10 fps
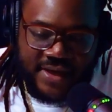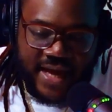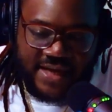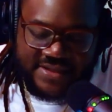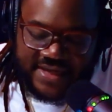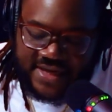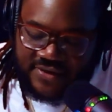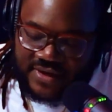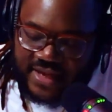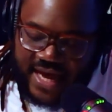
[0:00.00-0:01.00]
I said
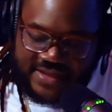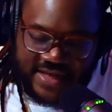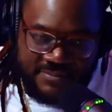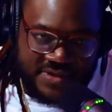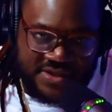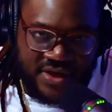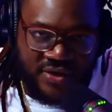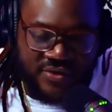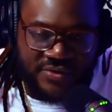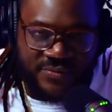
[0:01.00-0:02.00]
on the last
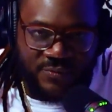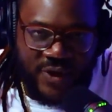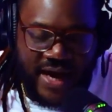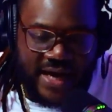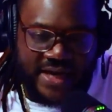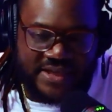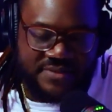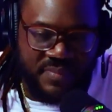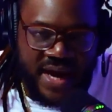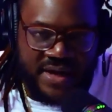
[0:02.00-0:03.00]
episode, well, I gotta
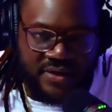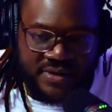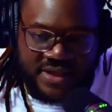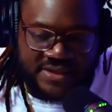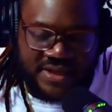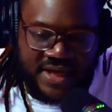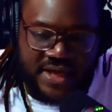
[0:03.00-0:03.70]
expand on this.